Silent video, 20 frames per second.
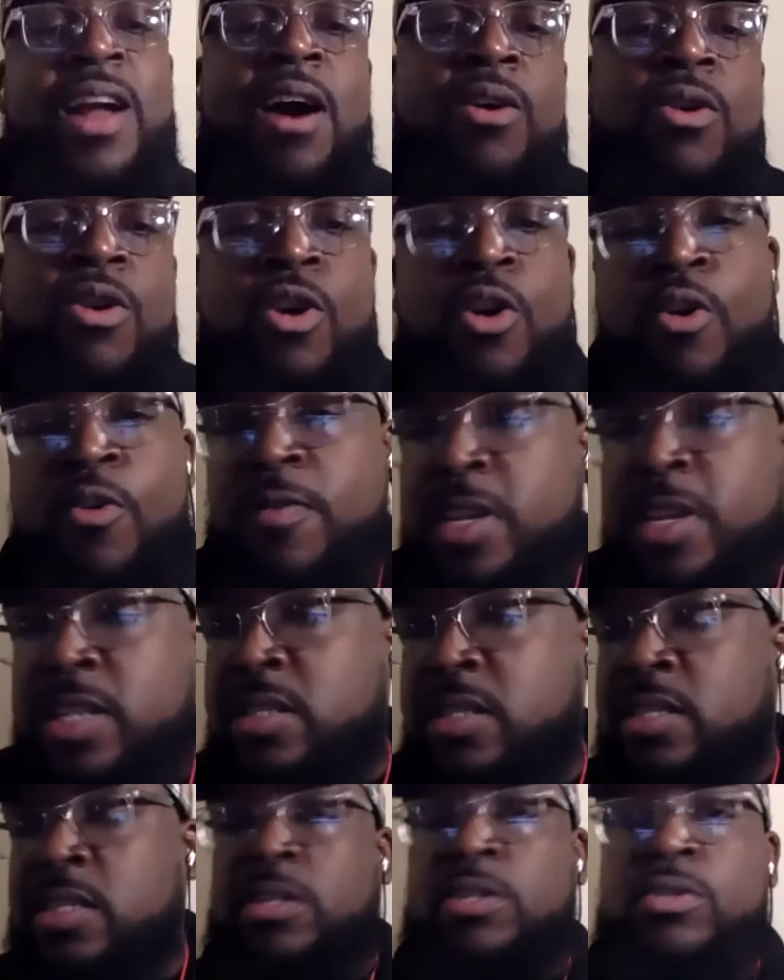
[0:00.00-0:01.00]
out
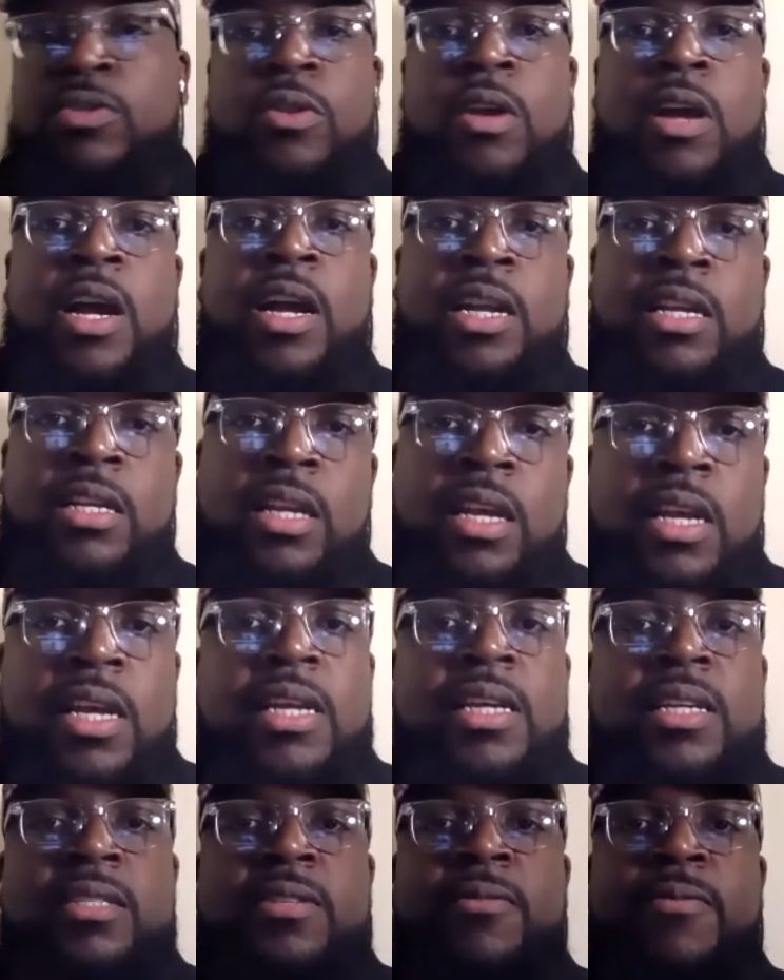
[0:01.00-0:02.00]
COVID. Still trying
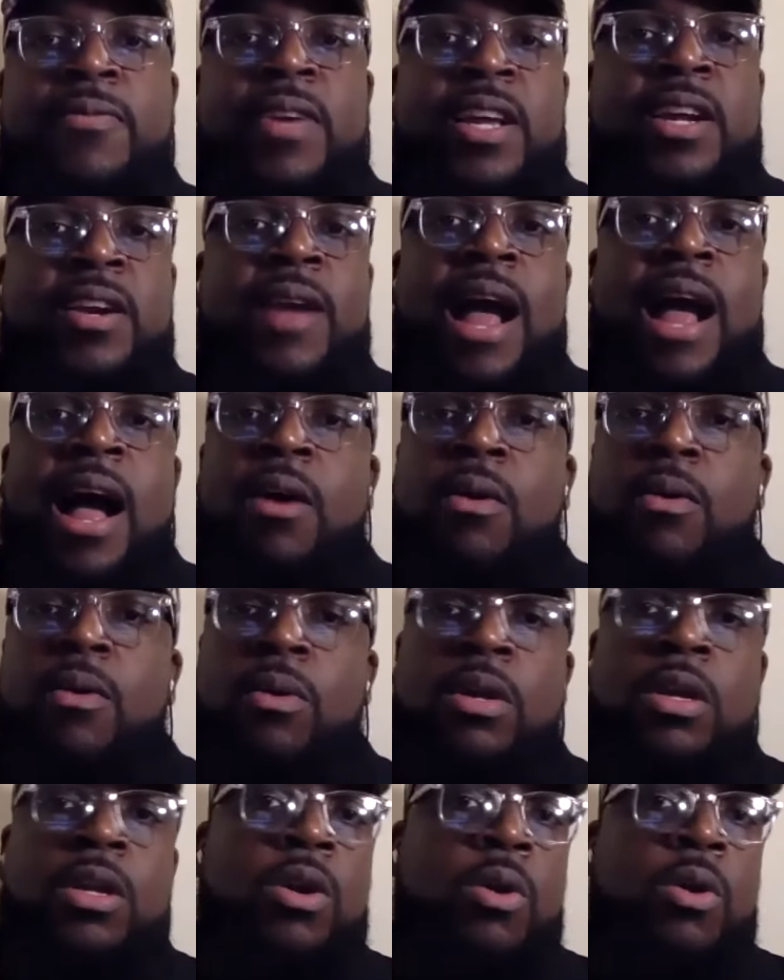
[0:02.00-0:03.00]
to figure out
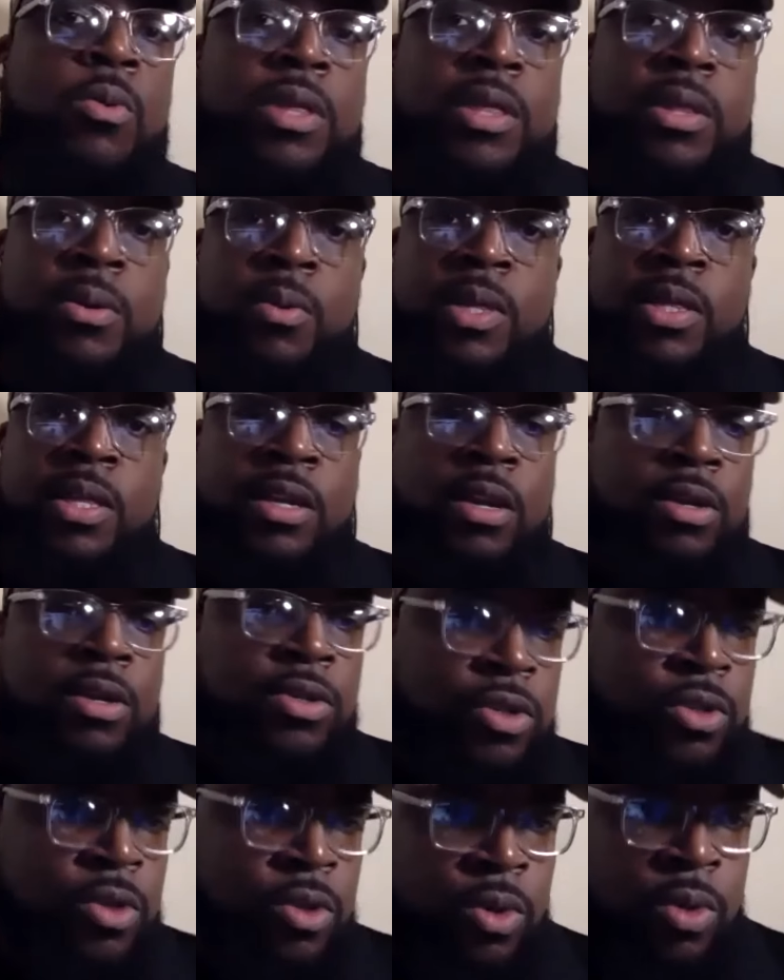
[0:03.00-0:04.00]
you know with, within our
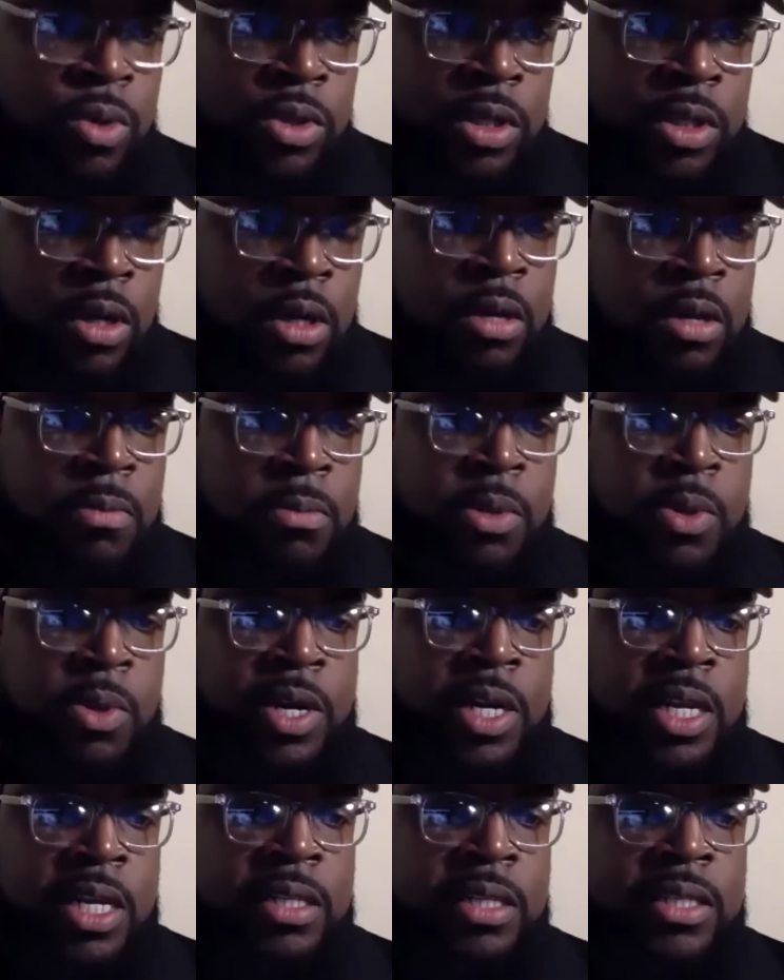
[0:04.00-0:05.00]
schools and our
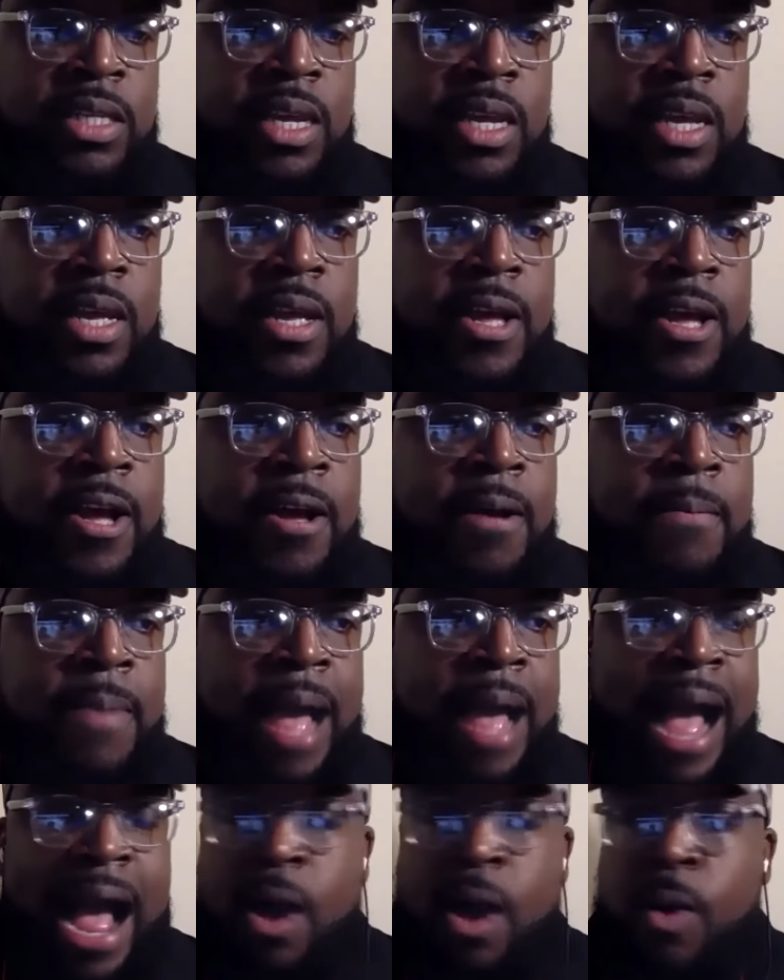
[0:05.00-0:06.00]
communities um,
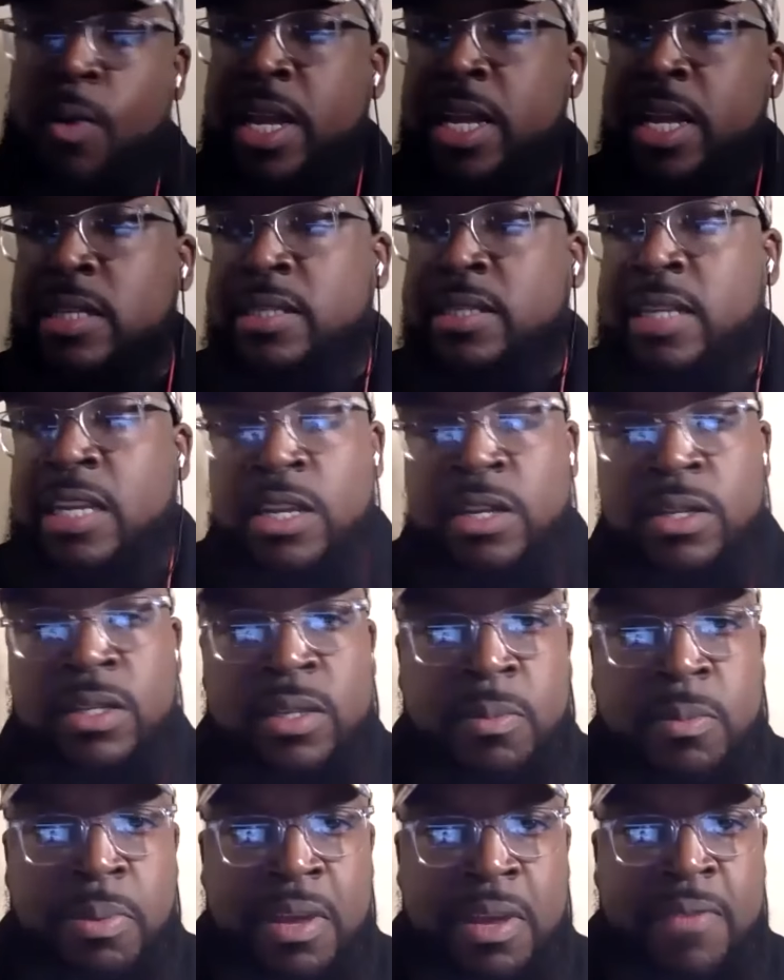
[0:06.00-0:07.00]
how we continue
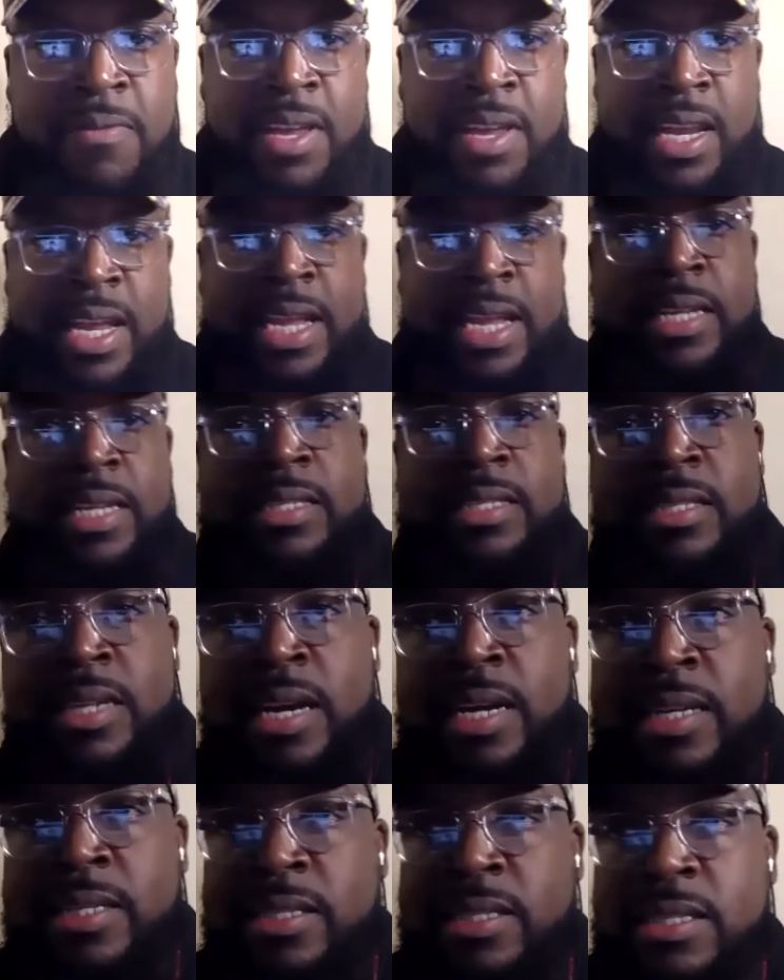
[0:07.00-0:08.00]
to pivot and
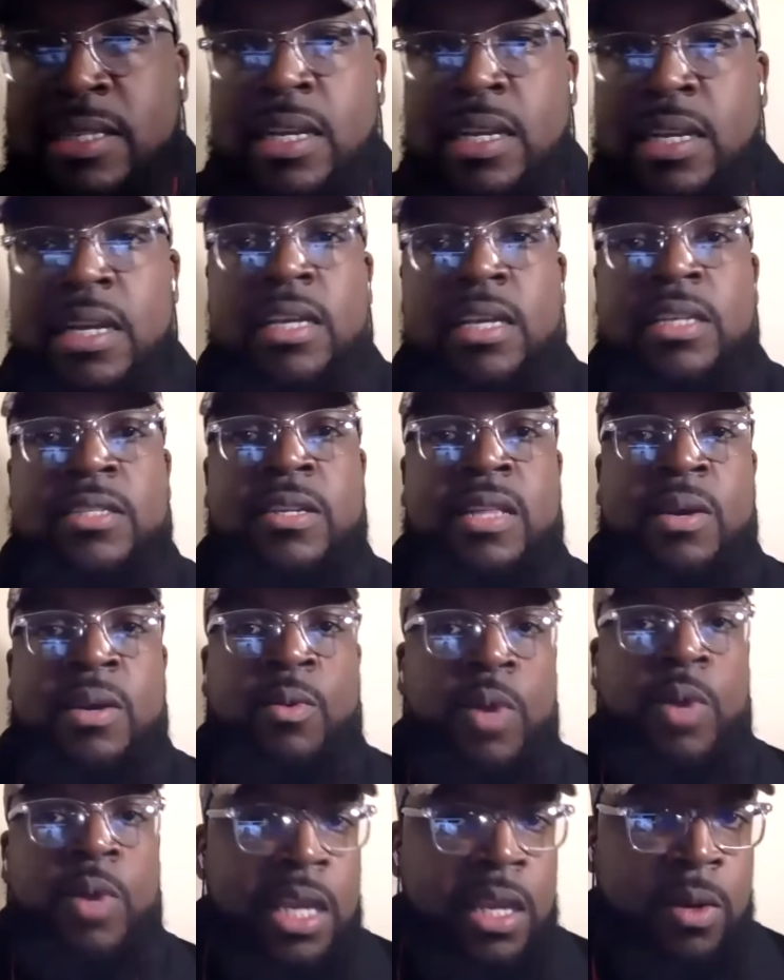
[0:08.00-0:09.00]
adjust so that
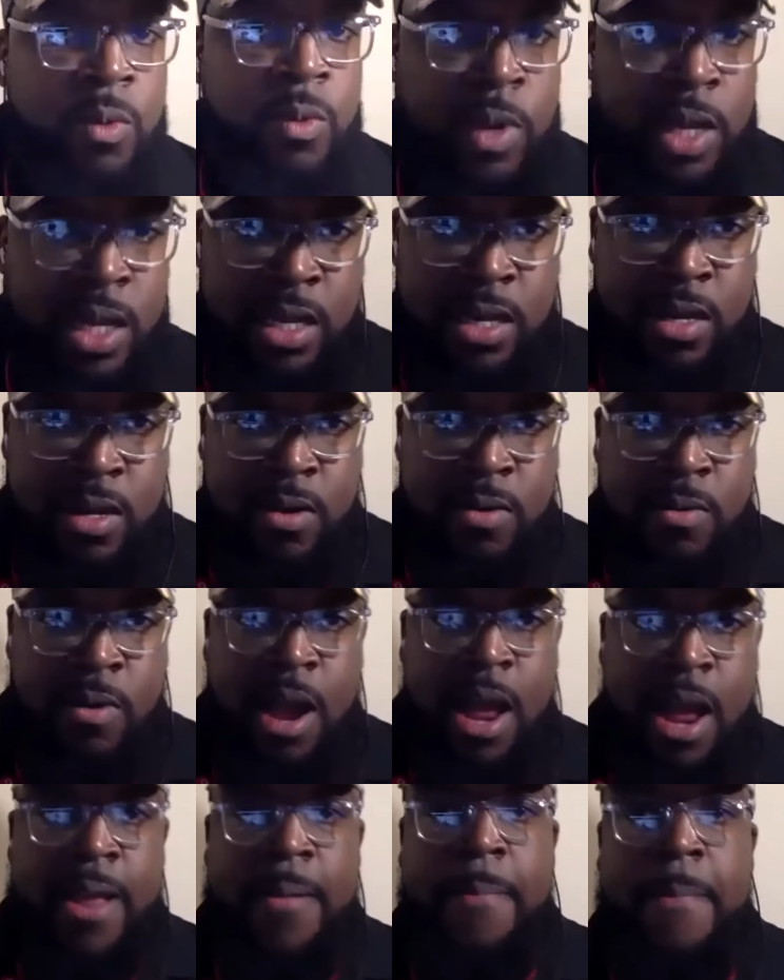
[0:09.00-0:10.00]
we can win,
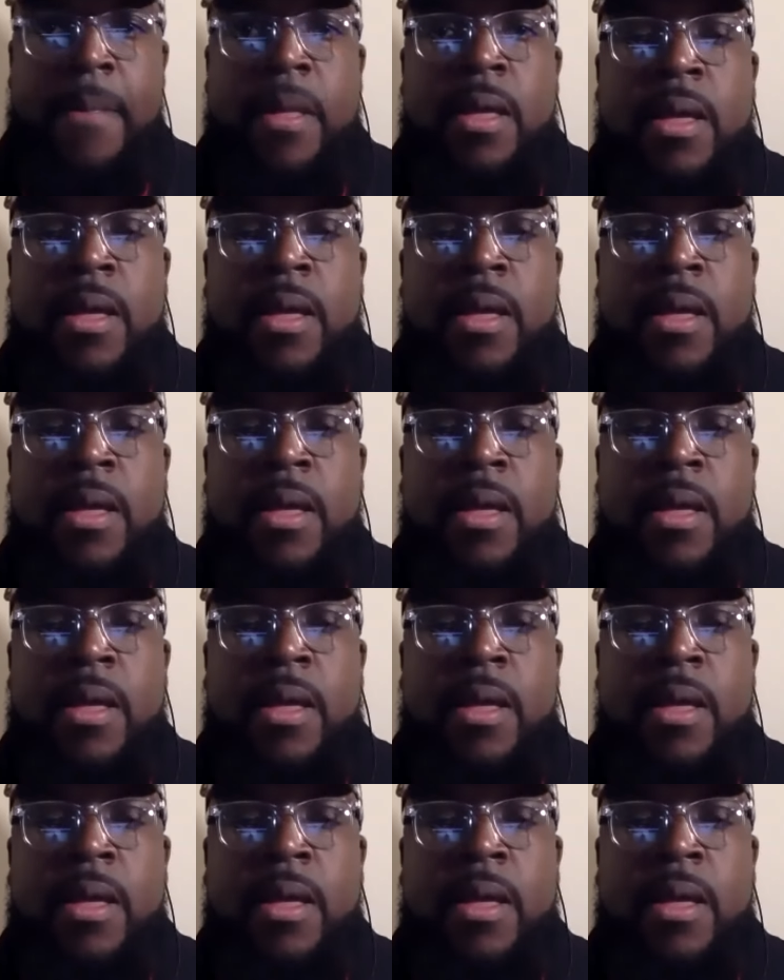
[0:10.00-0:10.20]
right?